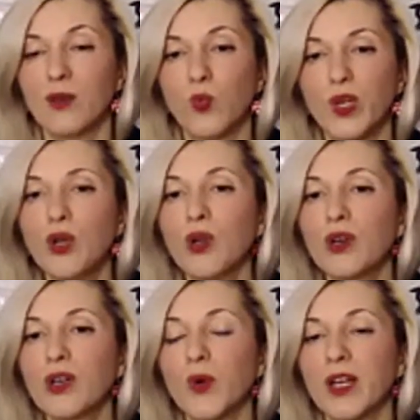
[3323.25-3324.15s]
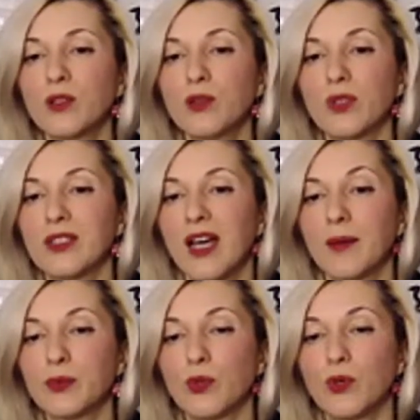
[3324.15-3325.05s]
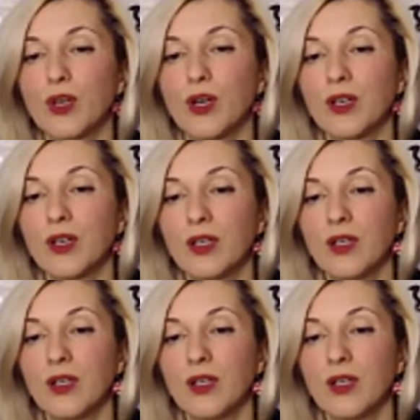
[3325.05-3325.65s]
we no longer want to adapt or